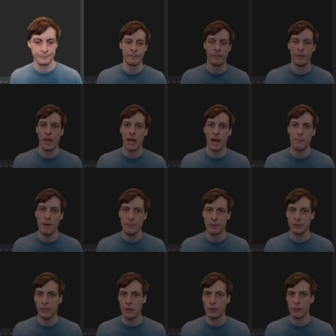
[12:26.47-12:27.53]
Then I pip
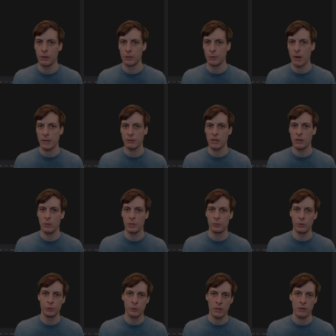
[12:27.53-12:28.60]
install the current directory, which will
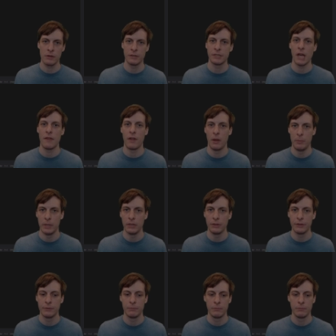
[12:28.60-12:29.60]
trigger the Cython build.